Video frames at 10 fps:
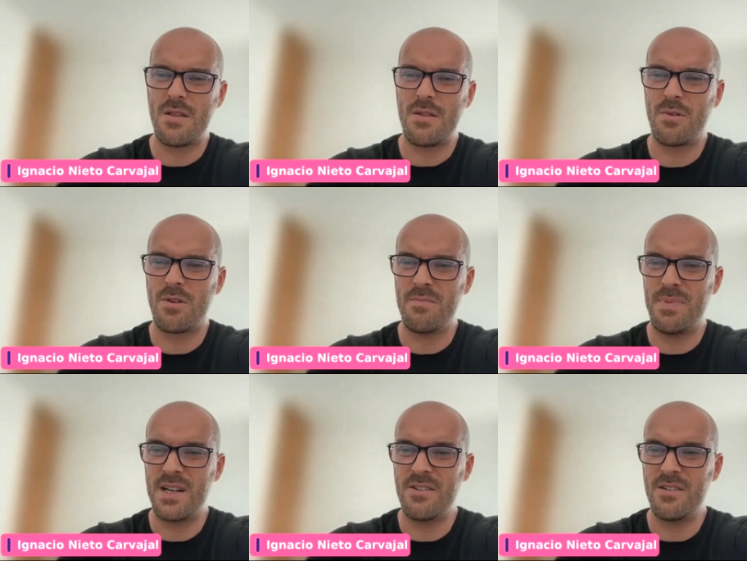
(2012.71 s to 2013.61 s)
through
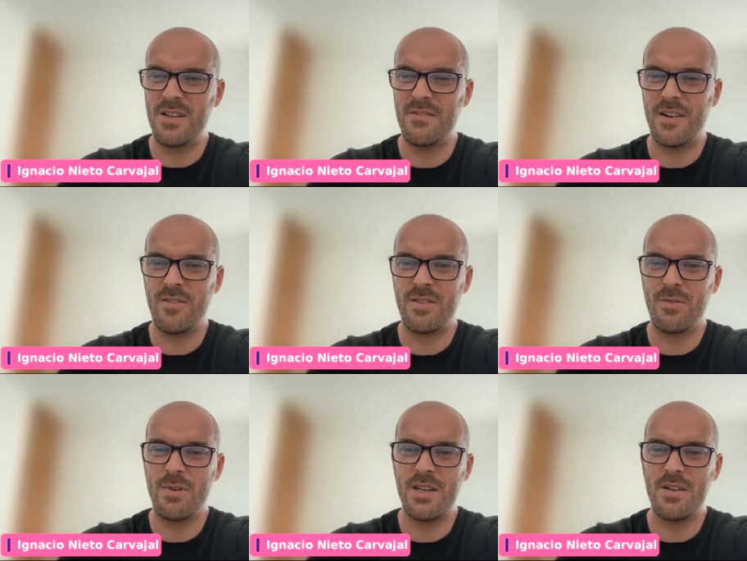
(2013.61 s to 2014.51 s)
Companio if along the
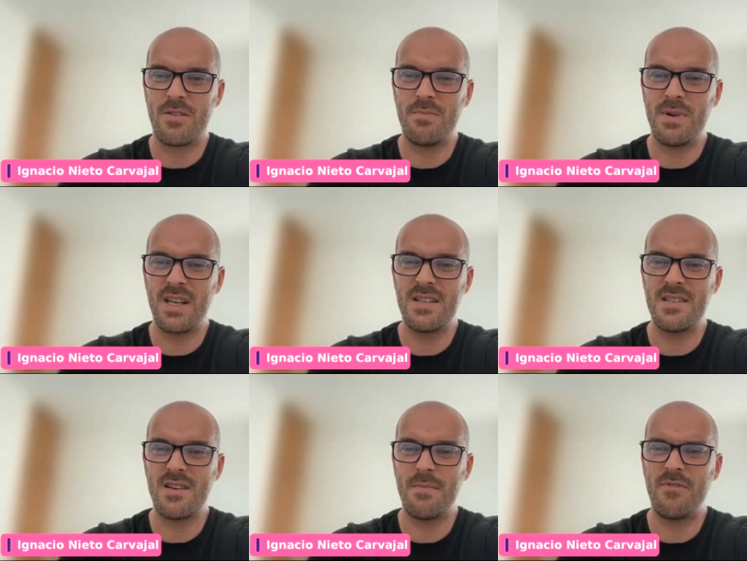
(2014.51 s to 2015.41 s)
way your company
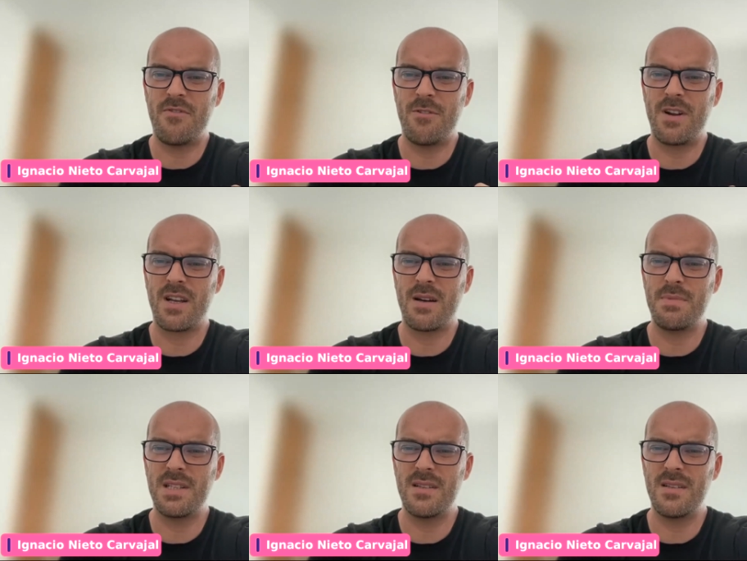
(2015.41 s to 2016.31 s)
ends up foreign
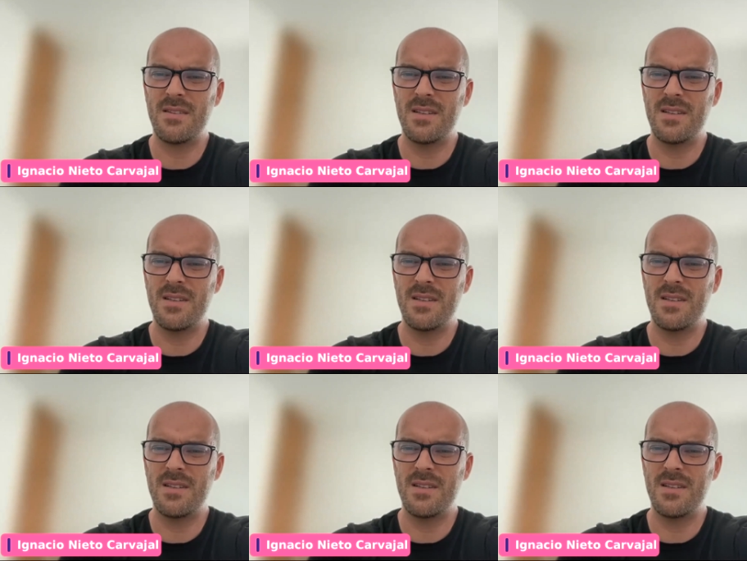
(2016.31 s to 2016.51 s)
capital